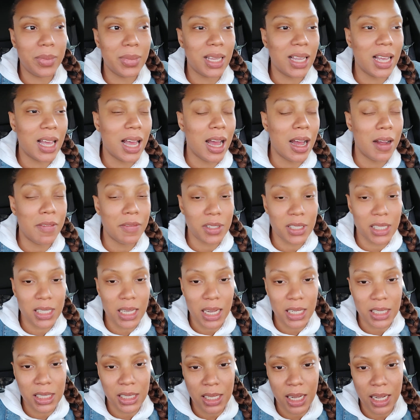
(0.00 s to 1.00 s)
the
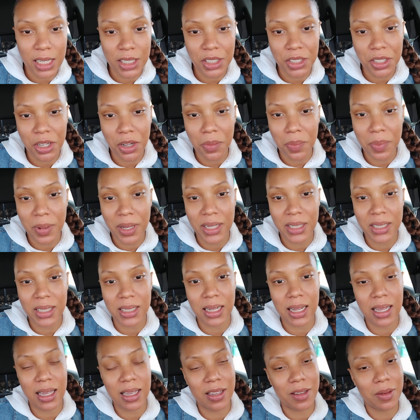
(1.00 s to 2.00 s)
conversation that Joe
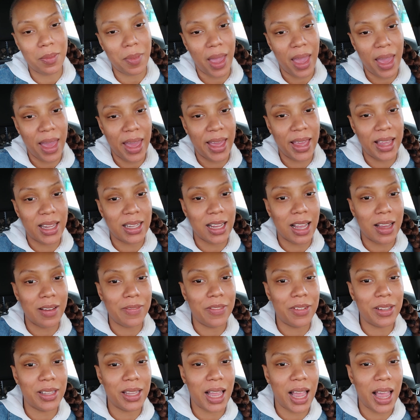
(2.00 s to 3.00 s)
Budden and him had, and I
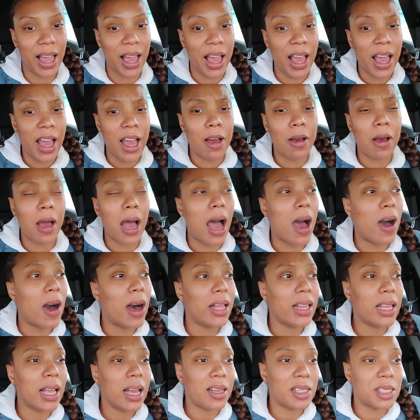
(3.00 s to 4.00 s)
feel like
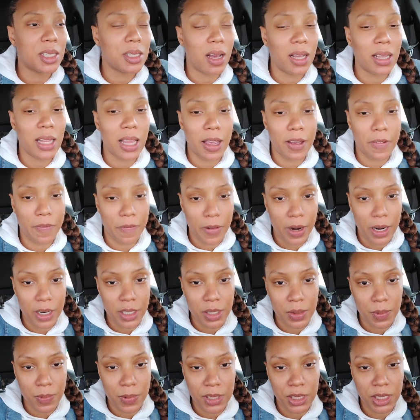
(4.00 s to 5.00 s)
all I saw at
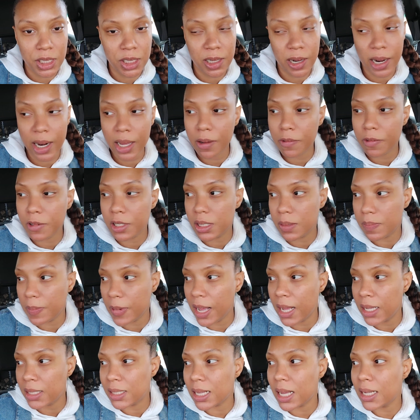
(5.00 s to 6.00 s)
first was Drake
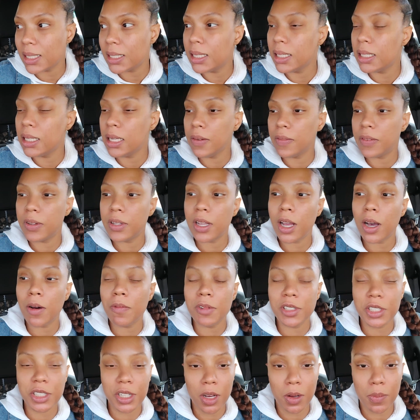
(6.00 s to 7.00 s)
response. I didn't even know
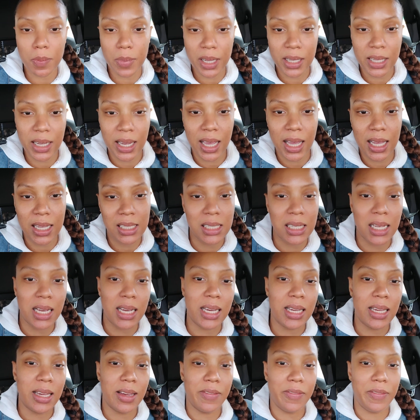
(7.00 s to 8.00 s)
what Joe Budden had
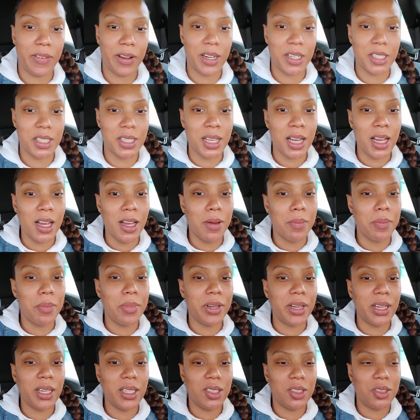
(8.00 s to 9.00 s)
said at first,
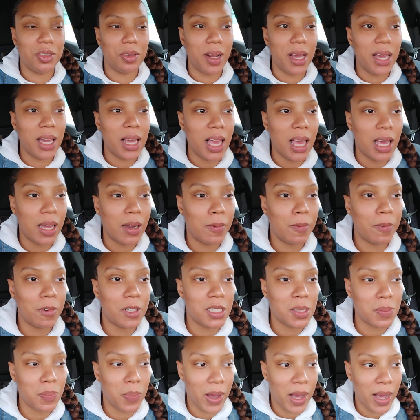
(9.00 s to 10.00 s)
but Drake had
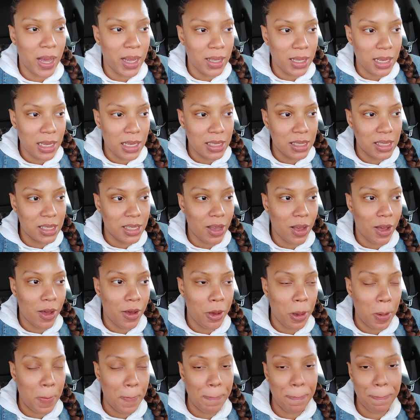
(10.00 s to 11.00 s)
responded
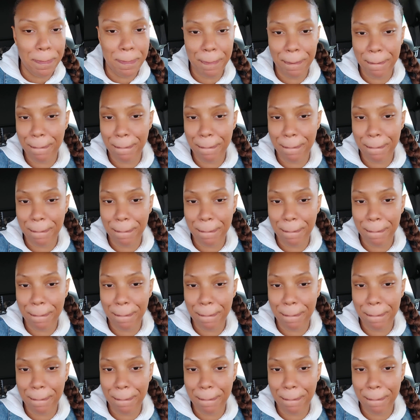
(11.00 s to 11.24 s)
so